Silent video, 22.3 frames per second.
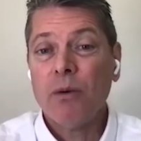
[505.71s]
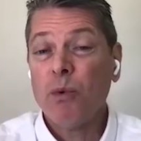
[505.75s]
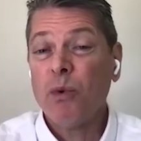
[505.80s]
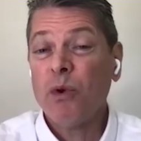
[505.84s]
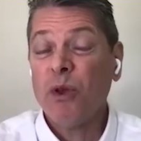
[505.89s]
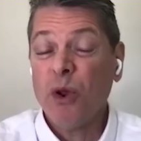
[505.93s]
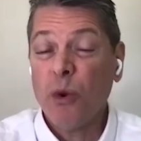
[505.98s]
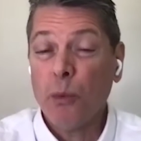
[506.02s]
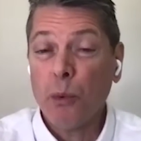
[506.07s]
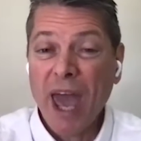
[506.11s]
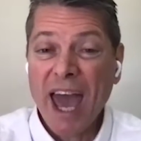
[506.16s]

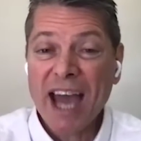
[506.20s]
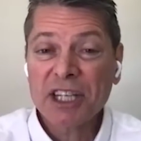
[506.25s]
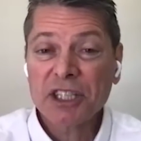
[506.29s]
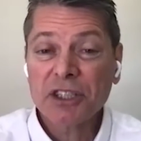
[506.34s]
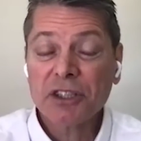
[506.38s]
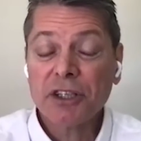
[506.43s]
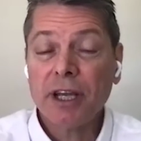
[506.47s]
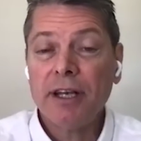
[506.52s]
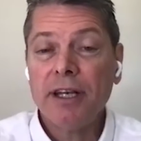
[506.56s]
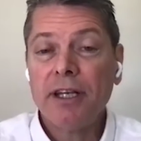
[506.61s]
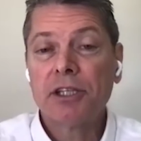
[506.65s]
We
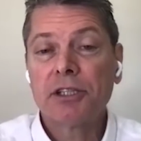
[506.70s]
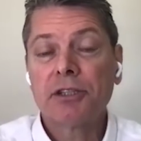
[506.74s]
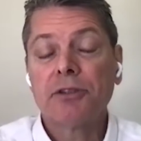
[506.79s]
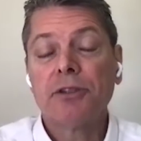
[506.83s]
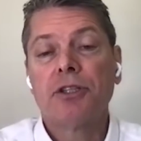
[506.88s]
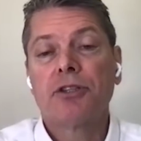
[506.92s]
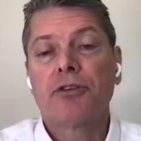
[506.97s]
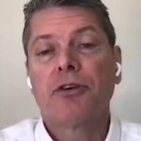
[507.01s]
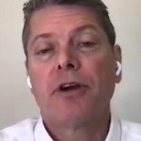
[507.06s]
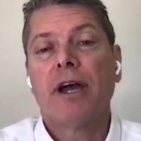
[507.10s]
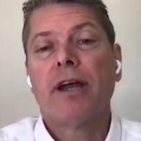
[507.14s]
actually
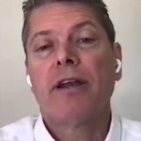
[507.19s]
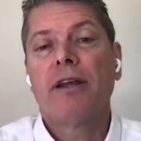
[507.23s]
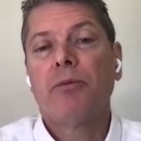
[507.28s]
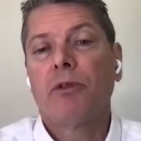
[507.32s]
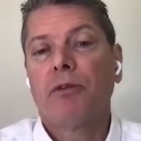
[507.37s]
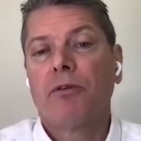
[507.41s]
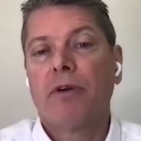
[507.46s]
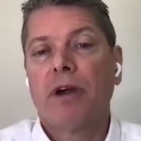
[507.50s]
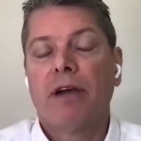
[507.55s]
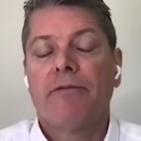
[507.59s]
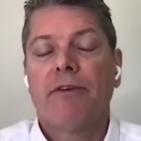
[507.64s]
initially tried it
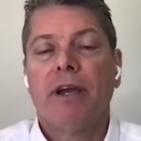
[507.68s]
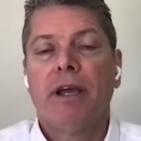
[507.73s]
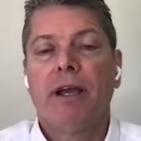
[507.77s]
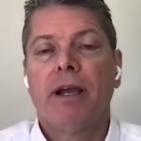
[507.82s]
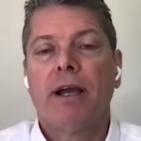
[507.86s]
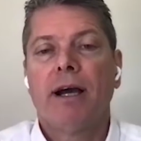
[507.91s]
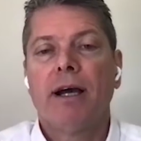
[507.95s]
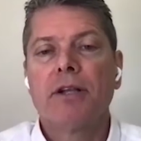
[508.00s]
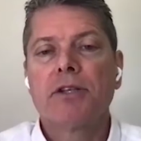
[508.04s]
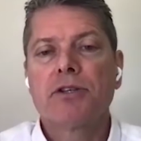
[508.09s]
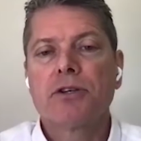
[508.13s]
with graphite
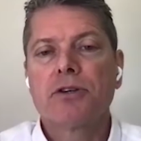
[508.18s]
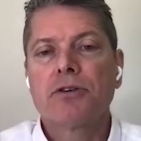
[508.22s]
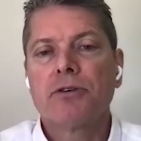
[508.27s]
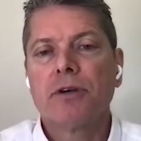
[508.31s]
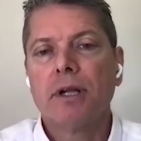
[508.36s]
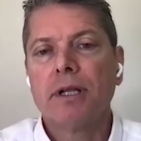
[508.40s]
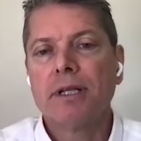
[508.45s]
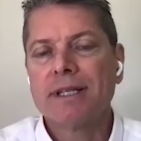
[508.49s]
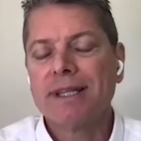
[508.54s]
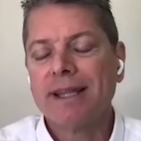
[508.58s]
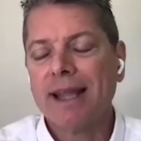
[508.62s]

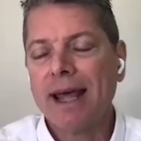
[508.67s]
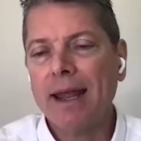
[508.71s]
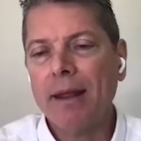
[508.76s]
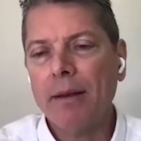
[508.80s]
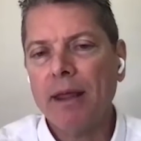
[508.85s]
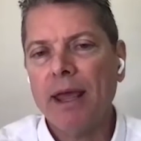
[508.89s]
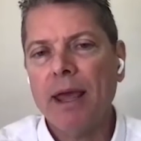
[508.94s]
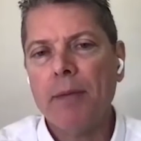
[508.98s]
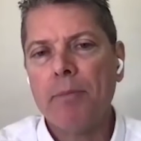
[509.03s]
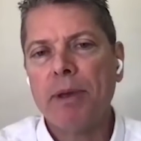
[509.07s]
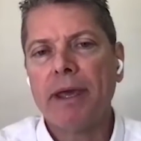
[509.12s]
concentrates, and then
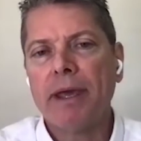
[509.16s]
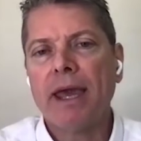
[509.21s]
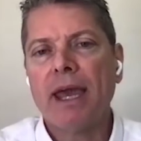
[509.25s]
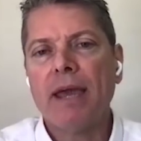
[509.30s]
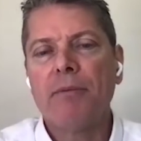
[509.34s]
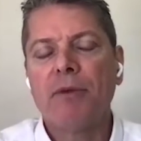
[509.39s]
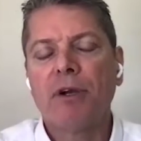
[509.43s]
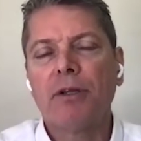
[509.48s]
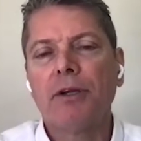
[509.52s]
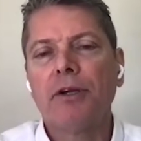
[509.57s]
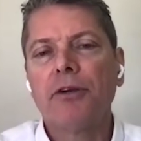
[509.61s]
it
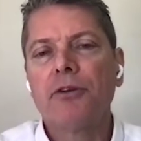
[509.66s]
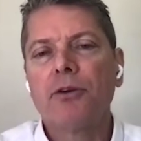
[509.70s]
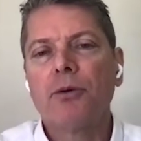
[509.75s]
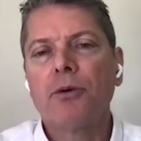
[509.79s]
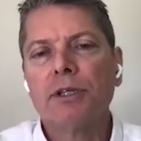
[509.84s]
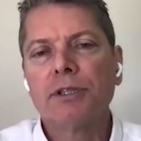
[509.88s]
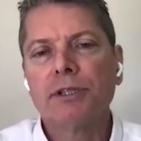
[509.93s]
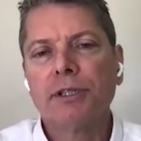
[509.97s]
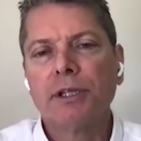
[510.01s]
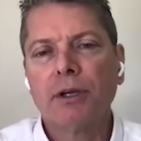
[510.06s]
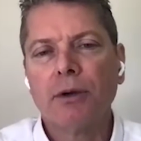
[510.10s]
became clear to
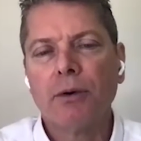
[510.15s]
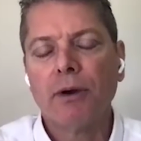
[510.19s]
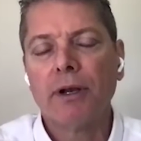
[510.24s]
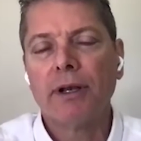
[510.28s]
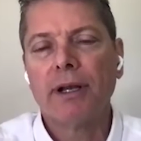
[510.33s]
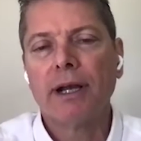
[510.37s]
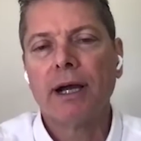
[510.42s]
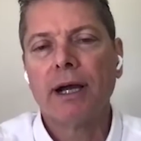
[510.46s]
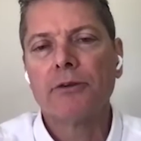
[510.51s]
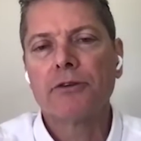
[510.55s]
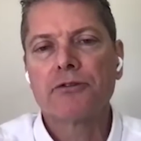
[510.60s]
us that going
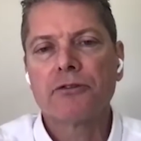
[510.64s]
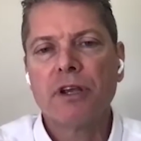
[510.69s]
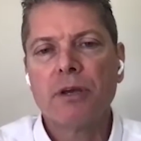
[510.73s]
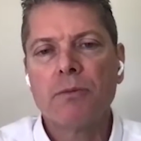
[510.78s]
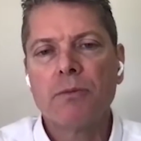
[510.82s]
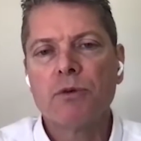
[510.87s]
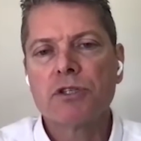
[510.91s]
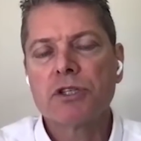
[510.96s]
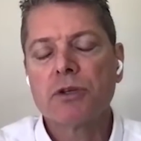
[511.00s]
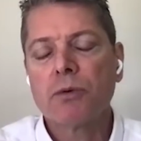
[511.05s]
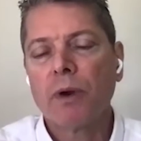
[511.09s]
downstream
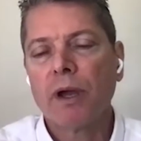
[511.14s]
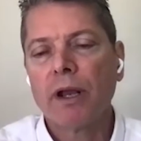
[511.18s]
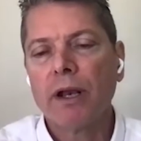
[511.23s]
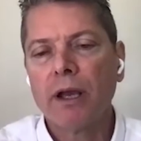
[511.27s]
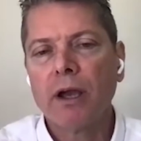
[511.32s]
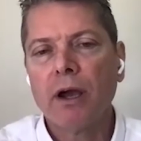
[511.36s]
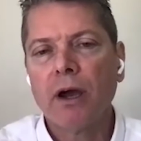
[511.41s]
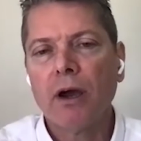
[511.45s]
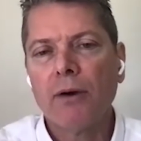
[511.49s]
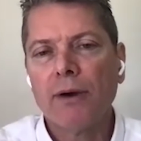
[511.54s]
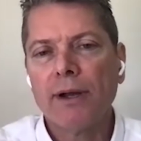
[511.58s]
was the way to
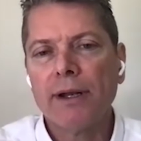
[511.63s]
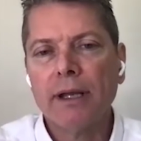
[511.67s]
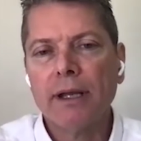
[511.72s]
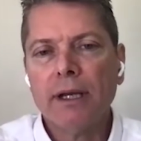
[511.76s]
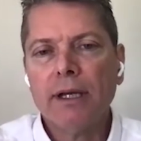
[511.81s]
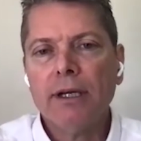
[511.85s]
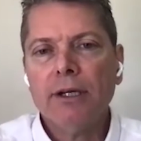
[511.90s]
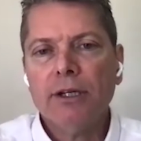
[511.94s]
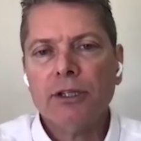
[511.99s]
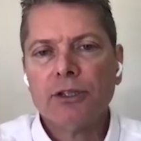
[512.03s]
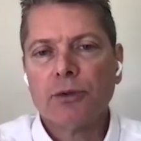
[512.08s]
go. And
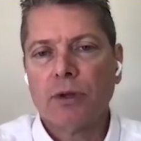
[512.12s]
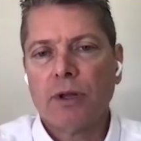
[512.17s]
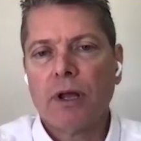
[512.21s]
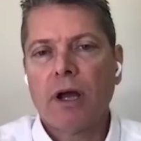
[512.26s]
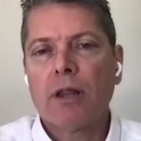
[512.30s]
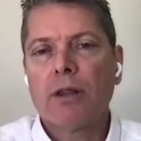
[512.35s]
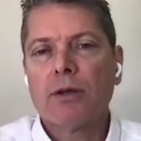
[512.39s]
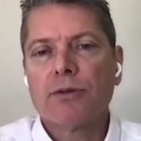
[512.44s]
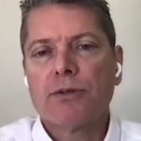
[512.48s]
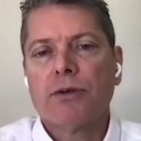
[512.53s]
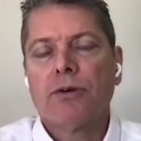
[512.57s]
so a lot
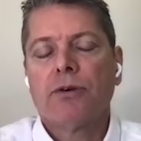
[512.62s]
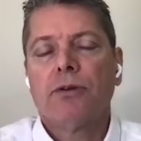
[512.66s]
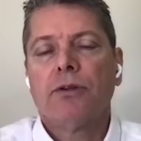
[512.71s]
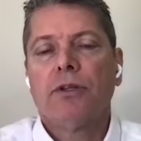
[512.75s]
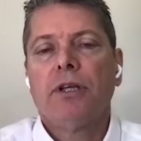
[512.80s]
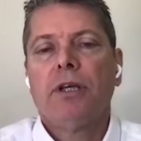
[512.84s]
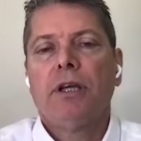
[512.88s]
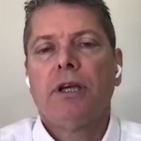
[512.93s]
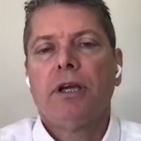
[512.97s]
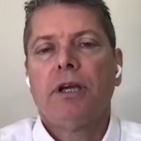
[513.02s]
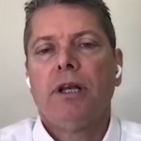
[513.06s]
of those
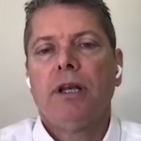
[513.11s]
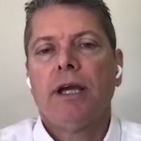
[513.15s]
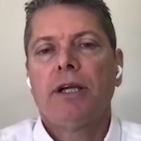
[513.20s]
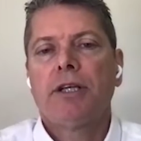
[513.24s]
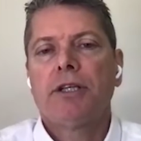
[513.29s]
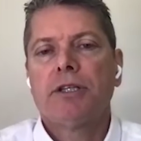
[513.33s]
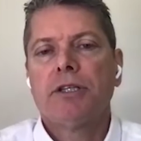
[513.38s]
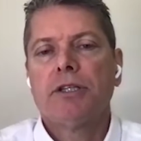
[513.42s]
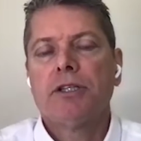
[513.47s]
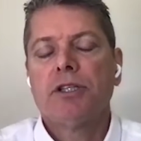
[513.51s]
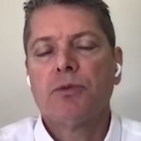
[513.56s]
early
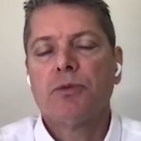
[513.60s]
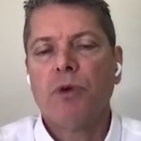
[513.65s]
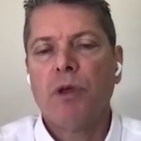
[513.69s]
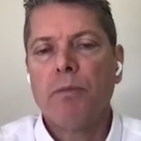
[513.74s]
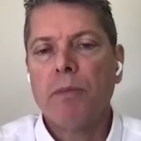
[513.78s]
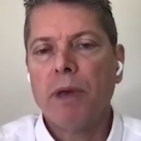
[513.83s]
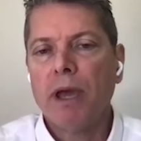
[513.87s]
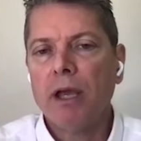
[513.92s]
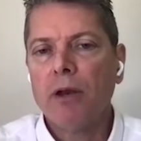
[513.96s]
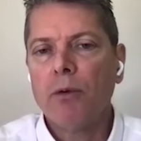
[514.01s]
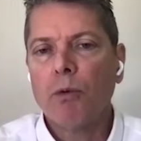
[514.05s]
connections we
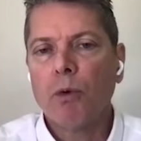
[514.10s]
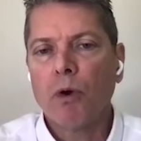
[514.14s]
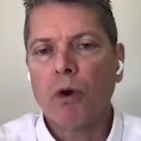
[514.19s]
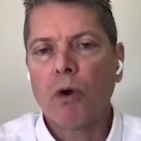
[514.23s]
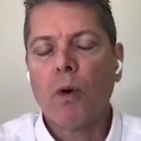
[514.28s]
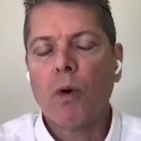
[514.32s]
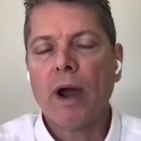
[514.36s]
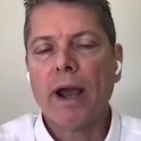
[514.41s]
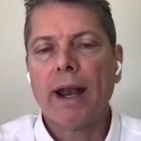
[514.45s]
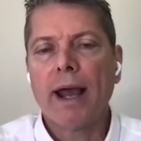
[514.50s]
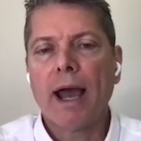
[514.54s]
made were
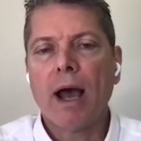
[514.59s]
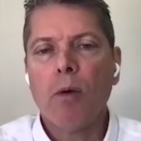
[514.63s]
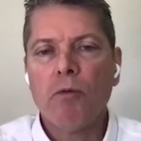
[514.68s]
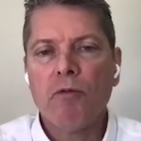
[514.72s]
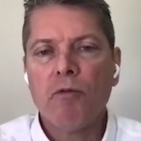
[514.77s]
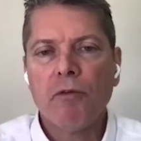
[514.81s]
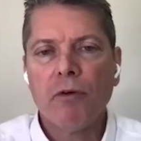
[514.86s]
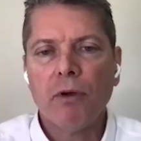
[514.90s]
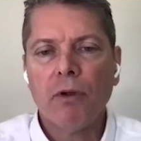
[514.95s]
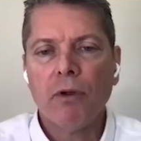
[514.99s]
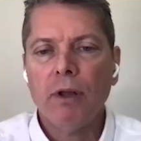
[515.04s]
quite
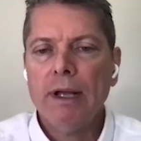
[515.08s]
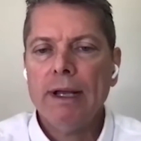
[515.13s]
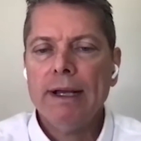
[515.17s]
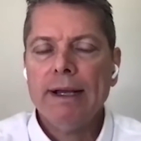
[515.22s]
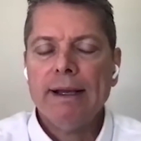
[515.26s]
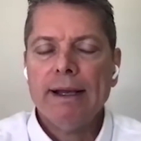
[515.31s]
helpful.